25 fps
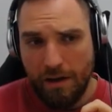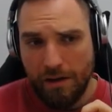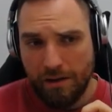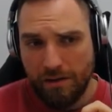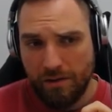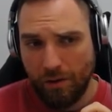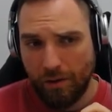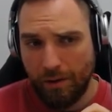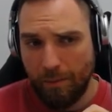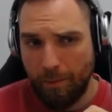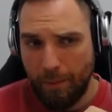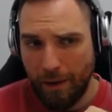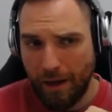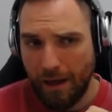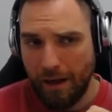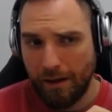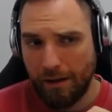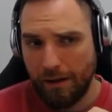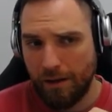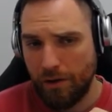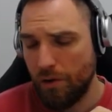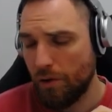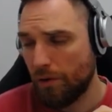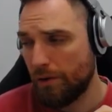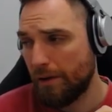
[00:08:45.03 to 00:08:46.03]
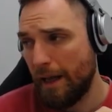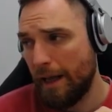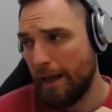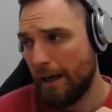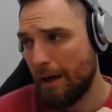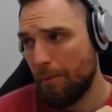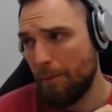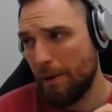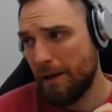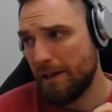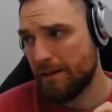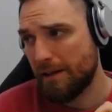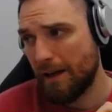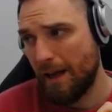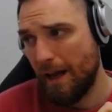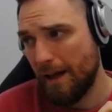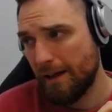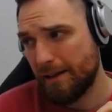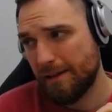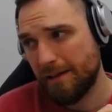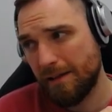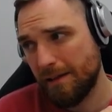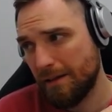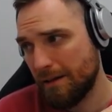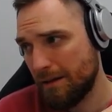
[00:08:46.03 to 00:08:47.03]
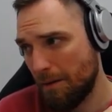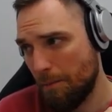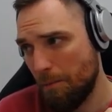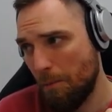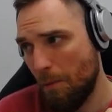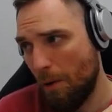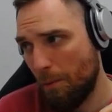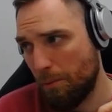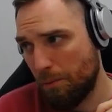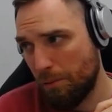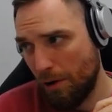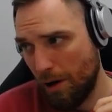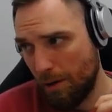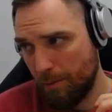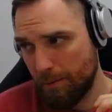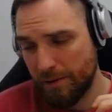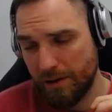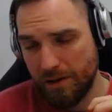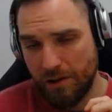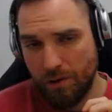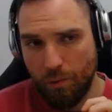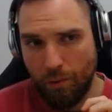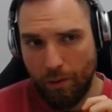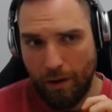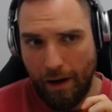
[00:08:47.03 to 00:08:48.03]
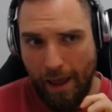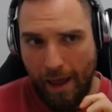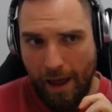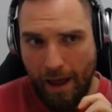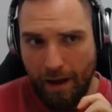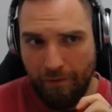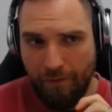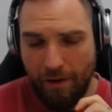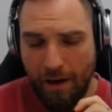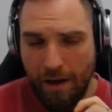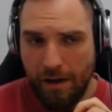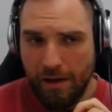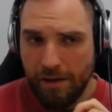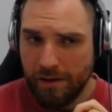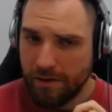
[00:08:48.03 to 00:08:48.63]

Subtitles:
So the bigger your database gets, the more problems you will have.